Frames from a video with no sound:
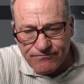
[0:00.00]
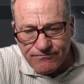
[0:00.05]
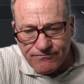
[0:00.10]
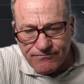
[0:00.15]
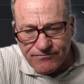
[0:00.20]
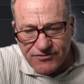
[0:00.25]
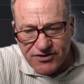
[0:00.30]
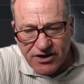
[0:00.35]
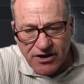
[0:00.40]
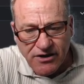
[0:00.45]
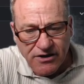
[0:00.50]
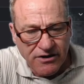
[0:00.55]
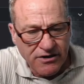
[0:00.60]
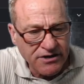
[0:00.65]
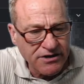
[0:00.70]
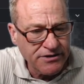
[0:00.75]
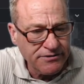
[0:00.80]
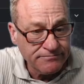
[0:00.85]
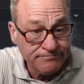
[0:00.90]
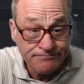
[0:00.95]

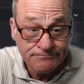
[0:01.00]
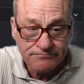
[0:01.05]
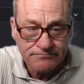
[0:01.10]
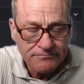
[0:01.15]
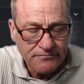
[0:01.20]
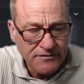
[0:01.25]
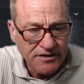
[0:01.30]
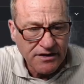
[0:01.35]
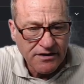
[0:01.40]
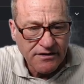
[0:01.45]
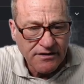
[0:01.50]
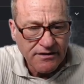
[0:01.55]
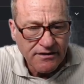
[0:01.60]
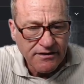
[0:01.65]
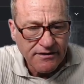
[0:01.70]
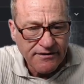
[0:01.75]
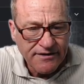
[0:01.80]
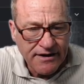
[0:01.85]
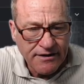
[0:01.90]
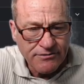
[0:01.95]
dark.
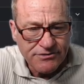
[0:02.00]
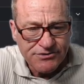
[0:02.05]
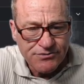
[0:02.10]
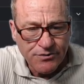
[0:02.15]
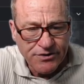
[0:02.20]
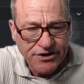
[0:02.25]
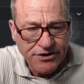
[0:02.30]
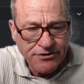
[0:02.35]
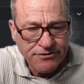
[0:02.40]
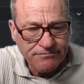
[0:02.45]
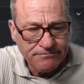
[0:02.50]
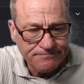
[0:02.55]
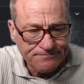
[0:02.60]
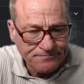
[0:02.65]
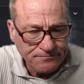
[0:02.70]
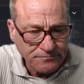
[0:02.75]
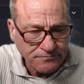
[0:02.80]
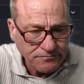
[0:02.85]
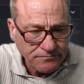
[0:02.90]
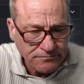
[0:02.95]
That was weird.
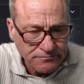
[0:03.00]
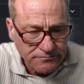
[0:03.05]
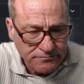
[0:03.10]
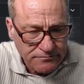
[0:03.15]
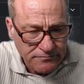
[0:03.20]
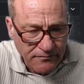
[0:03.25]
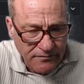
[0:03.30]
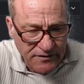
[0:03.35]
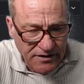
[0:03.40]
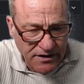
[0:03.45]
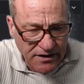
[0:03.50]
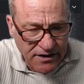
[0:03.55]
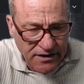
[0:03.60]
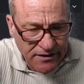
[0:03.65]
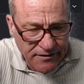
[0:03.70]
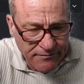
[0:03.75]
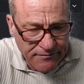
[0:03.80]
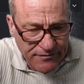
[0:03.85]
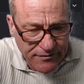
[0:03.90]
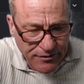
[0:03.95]

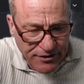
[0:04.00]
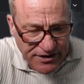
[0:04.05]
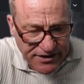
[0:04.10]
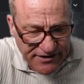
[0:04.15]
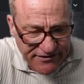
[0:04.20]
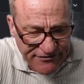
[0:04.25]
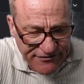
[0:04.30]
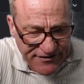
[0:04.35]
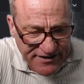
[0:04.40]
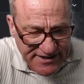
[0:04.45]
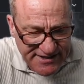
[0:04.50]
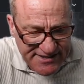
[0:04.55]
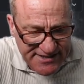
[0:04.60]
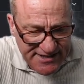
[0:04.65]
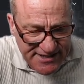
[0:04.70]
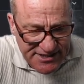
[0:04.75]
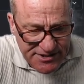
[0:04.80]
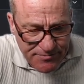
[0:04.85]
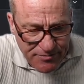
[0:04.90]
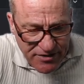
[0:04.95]
We're going to fix
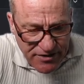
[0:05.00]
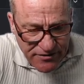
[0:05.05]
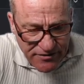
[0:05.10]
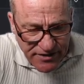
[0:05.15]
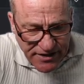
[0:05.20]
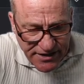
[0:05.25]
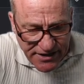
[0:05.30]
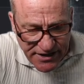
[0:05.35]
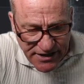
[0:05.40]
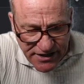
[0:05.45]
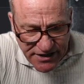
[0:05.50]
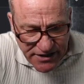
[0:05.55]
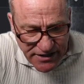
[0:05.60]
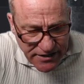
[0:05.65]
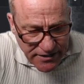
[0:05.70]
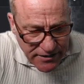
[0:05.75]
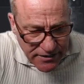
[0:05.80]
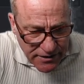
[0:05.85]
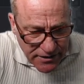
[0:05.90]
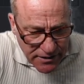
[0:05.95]
this part right here.